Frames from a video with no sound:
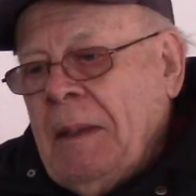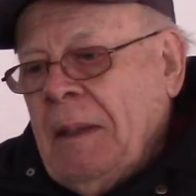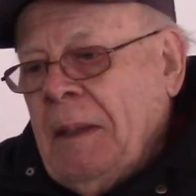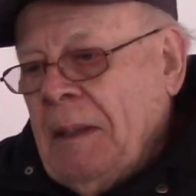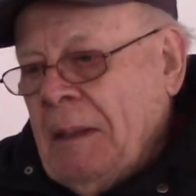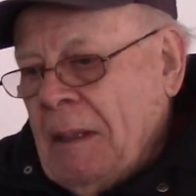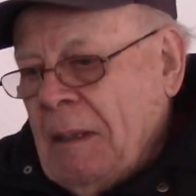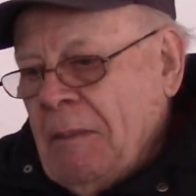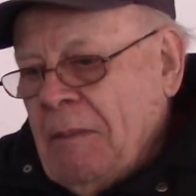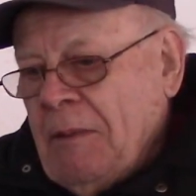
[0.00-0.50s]

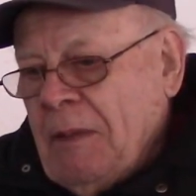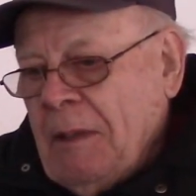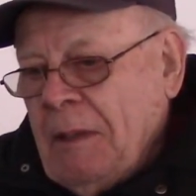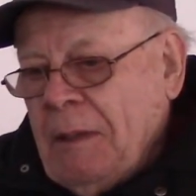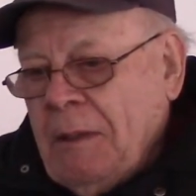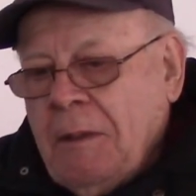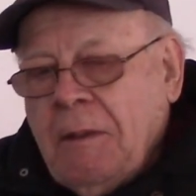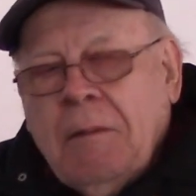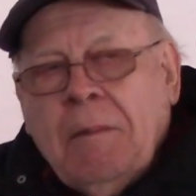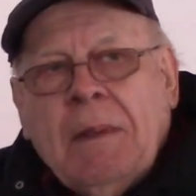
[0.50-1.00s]
and I'm
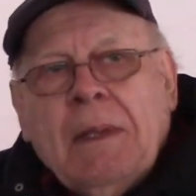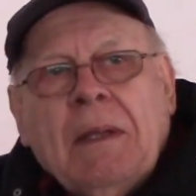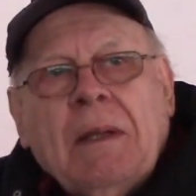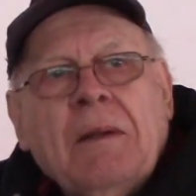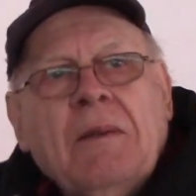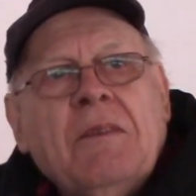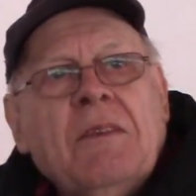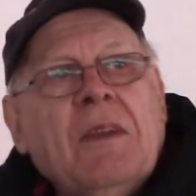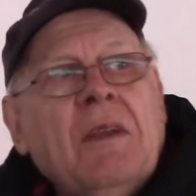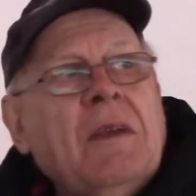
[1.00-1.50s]
sitting here
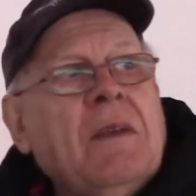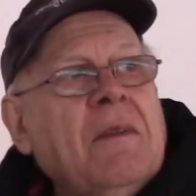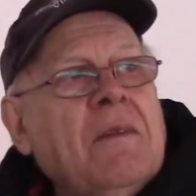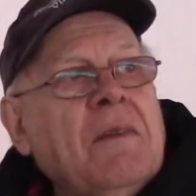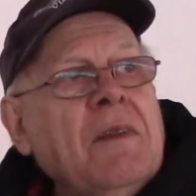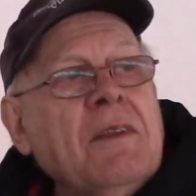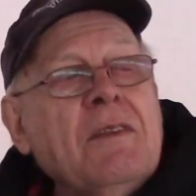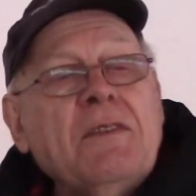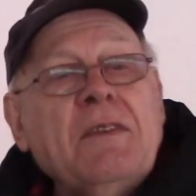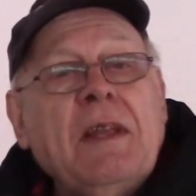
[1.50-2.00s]
because
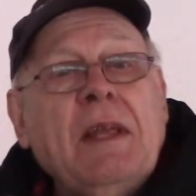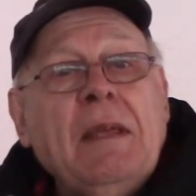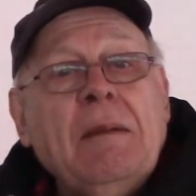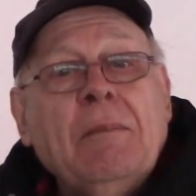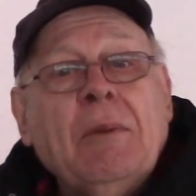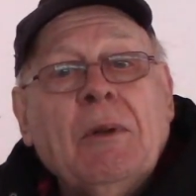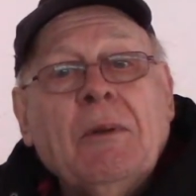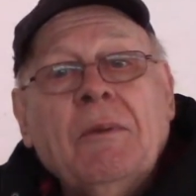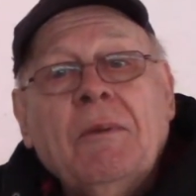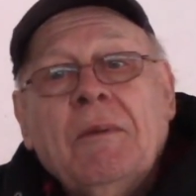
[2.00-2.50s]
this
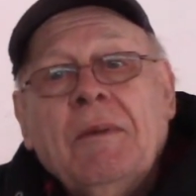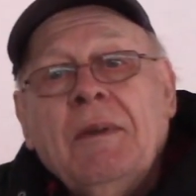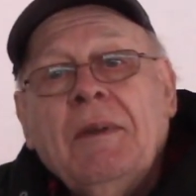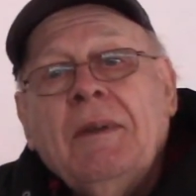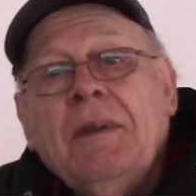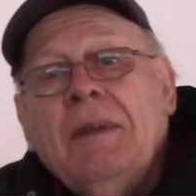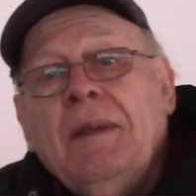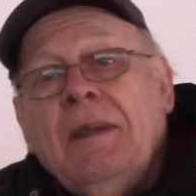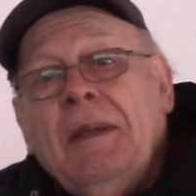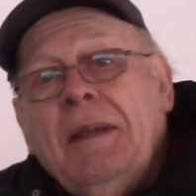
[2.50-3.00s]
table
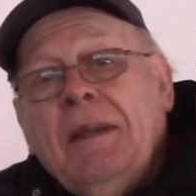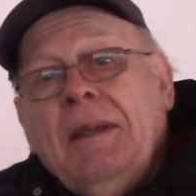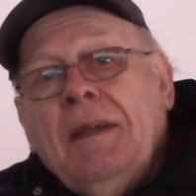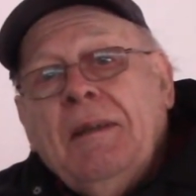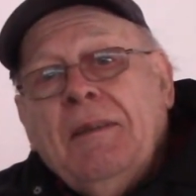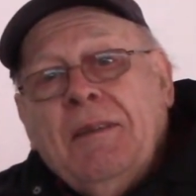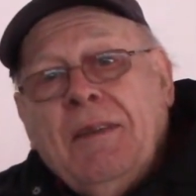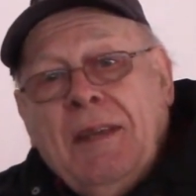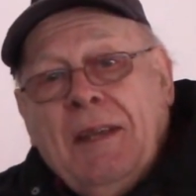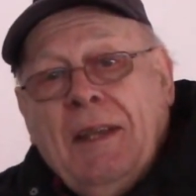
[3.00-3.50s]

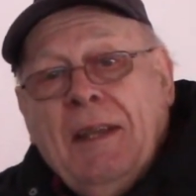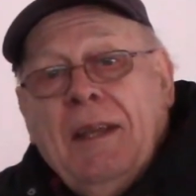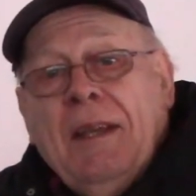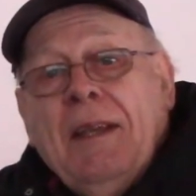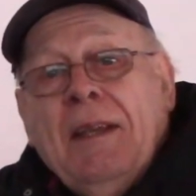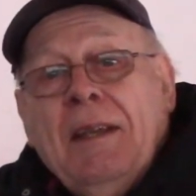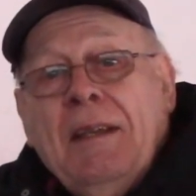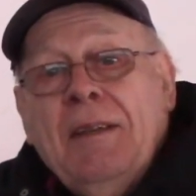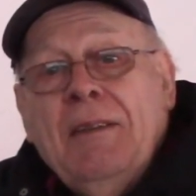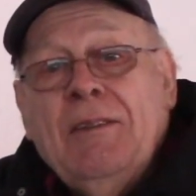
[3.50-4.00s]
is
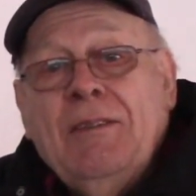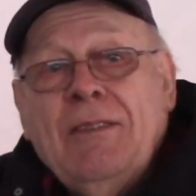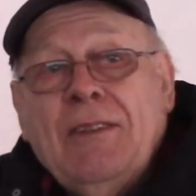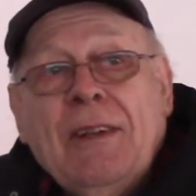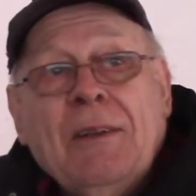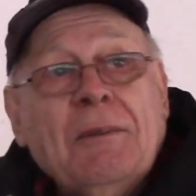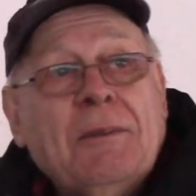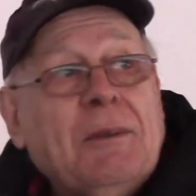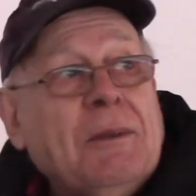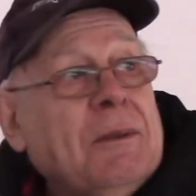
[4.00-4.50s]

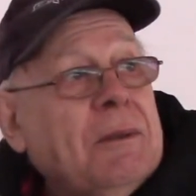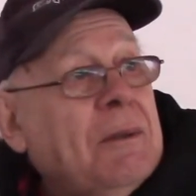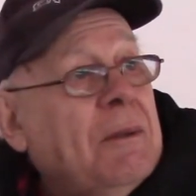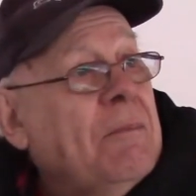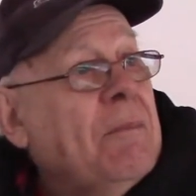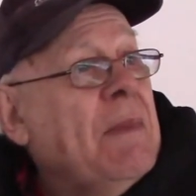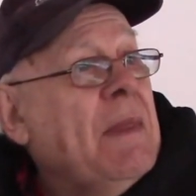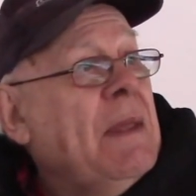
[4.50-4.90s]
sheltered.